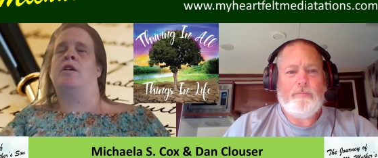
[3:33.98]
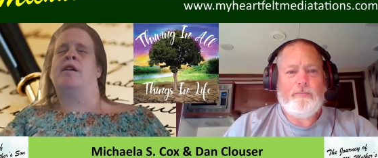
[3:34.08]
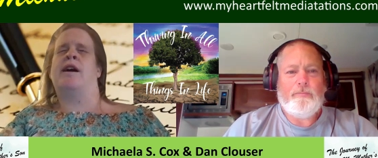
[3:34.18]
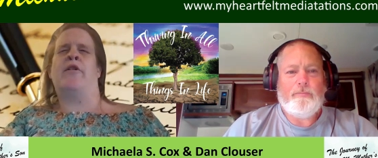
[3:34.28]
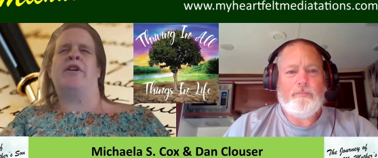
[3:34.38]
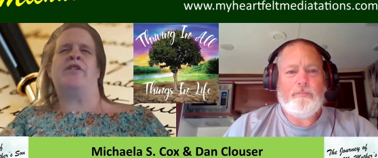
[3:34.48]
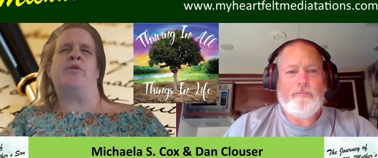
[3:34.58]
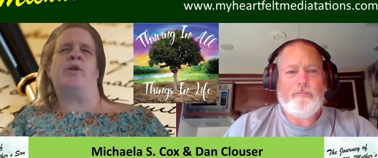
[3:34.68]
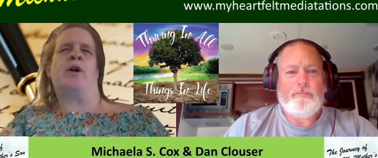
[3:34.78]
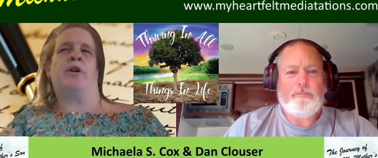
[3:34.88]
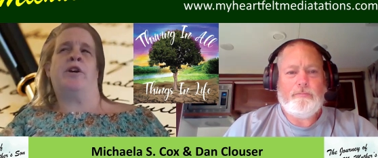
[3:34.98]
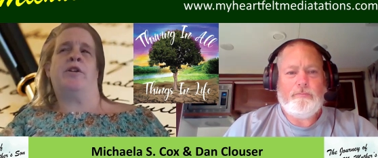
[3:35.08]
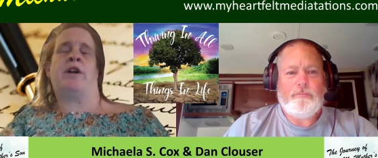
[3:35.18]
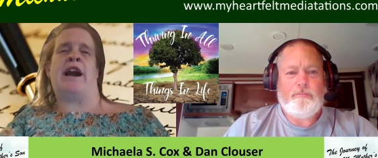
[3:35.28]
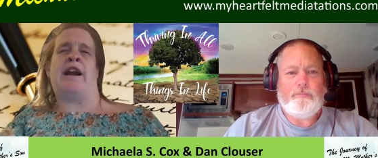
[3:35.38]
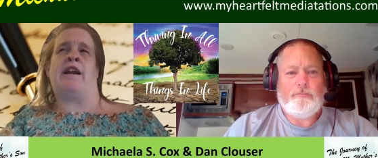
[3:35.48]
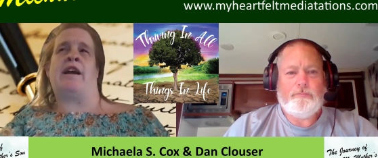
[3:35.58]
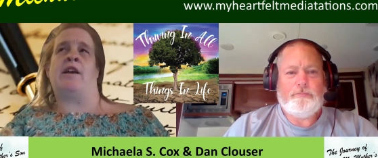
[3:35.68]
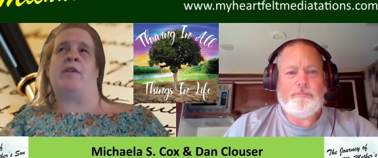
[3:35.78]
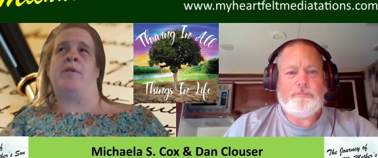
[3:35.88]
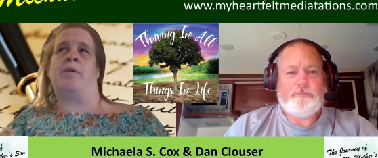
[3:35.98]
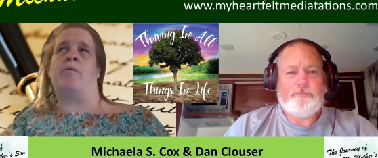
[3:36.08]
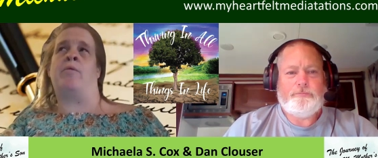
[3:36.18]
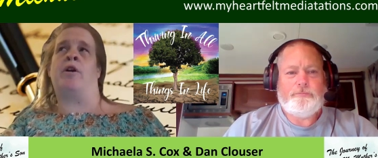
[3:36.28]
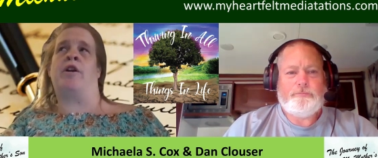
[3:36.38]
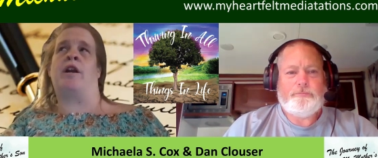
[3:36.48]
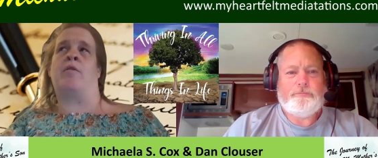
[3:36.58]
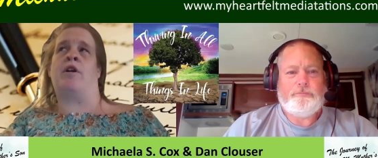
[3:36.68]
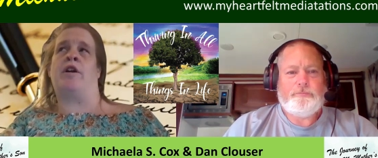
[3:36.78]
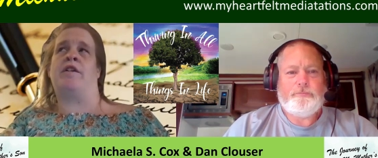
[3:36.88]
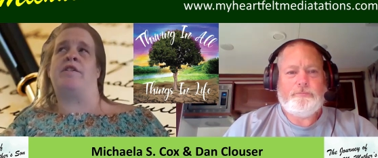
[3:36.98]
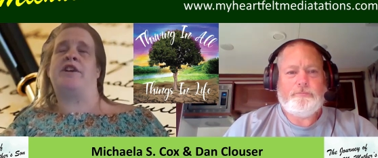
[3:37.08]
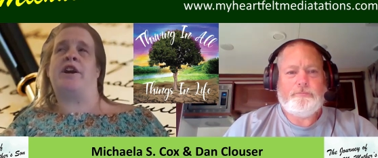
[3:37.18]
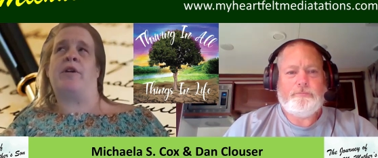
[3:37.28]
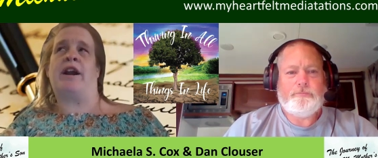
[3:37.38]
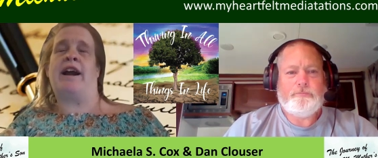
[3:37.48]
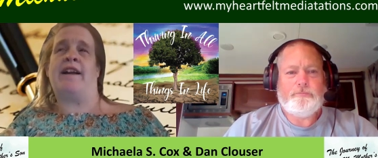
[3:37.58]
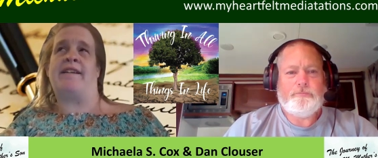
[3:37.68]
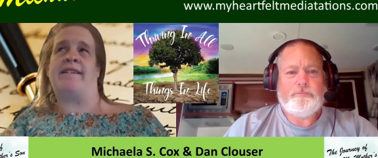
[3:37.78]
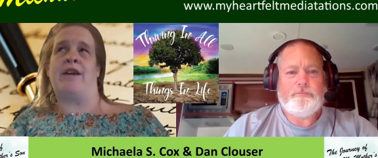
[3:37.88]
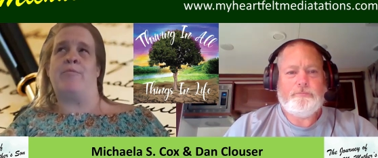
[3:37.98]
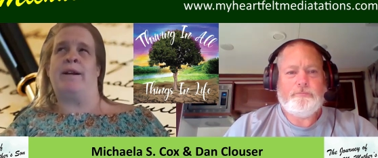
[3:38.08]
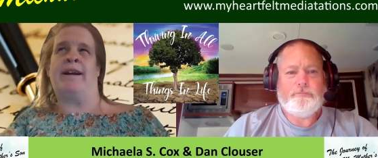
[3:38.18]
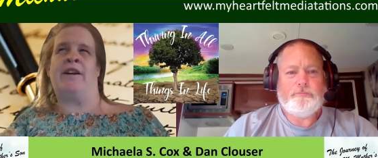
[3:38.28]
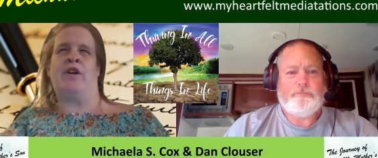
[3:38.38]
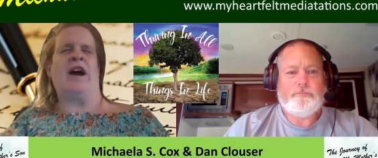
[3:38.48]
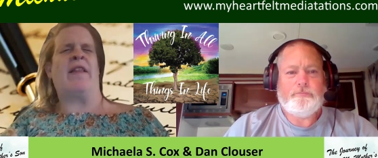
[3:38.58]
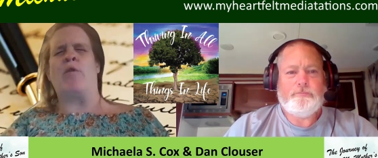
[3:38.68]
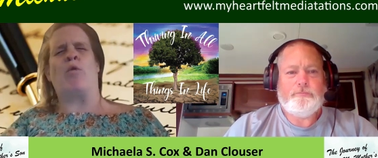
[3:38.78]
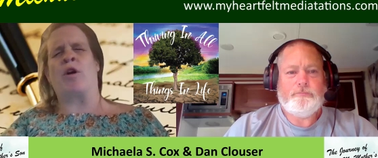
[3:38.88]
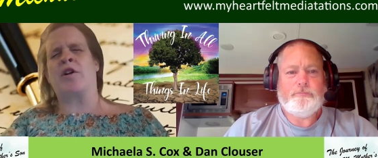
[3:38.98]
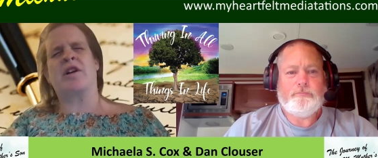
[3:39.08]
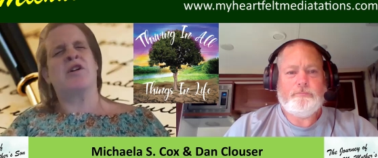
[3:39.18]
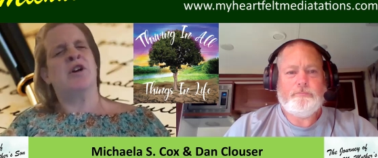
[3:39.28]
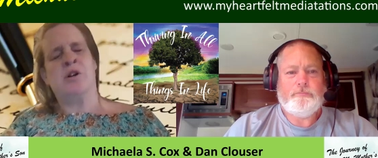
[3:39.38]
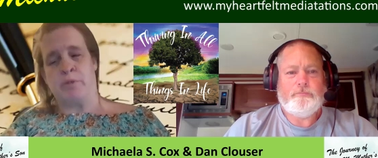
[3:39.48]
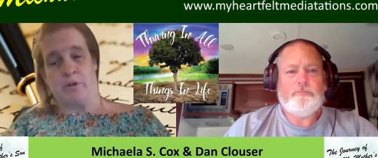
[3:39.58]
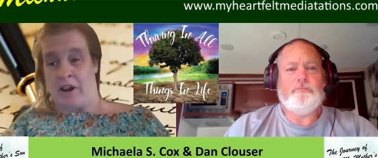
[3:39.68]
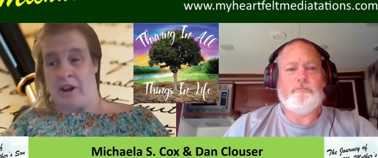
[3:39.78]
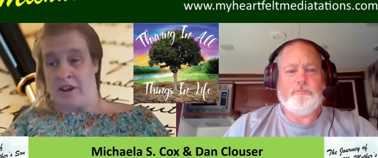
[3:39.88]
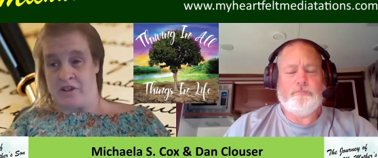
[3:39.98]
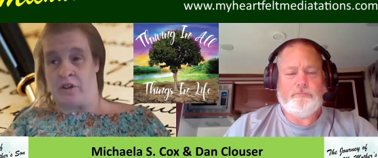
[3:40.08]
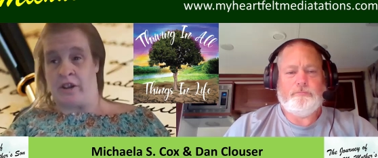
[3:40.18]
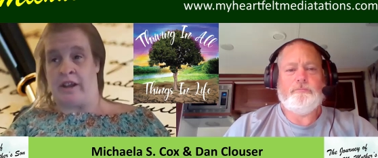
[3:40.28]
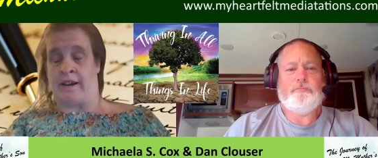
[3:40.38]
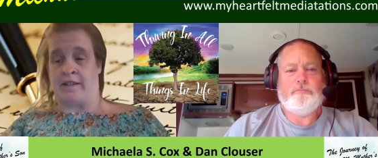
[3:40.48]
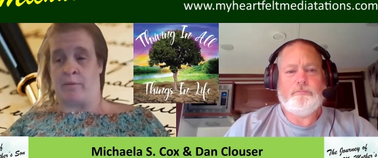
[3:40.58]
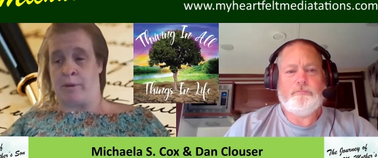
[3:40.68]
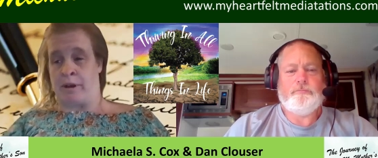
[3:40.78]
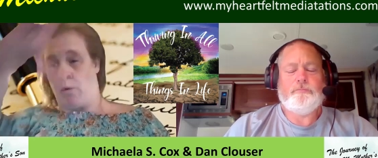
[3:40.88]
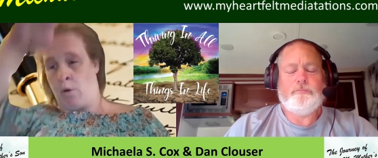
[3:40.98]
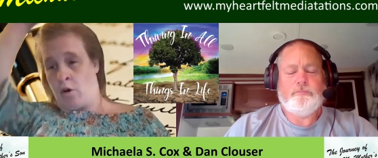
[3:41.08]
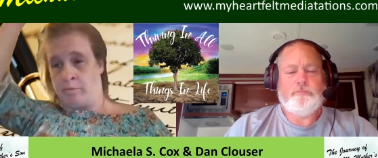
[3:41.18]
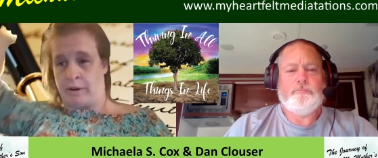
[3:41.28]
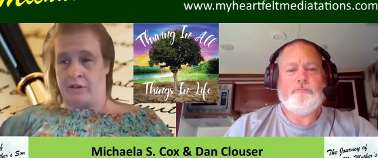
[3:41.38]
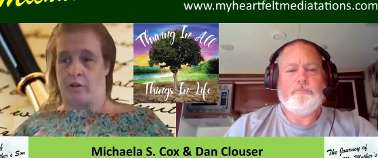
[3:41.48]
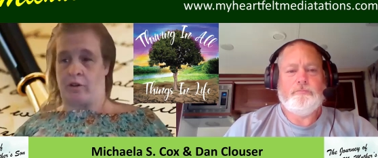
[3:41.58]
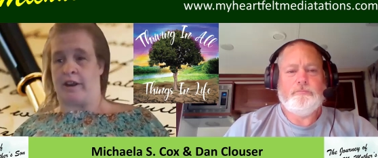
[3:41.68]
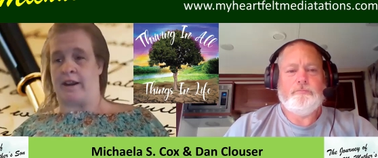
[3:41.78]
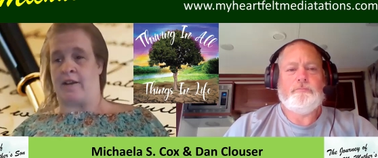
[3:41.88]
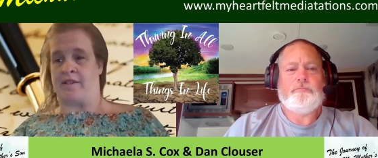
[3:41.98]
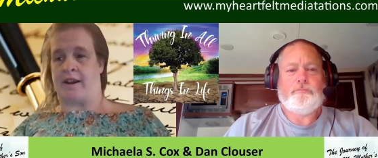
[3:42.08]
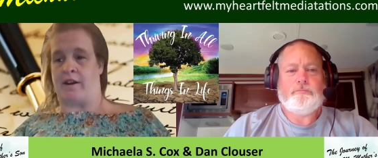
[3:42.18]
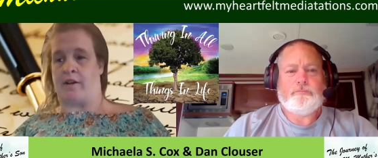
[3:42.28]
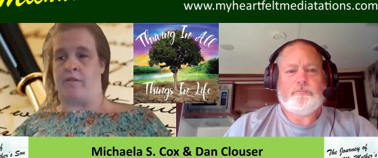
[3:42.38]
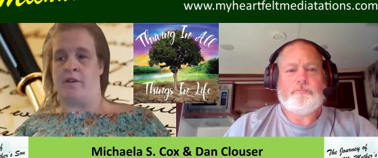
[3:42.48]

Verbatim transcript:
Speaker 1: I always knew I wanted to write and I loved the written word and I wanted to share what I had to say, but I didn't know how that worked mm-hmm. professionally mm-hmm. in the big world picture, like outside of,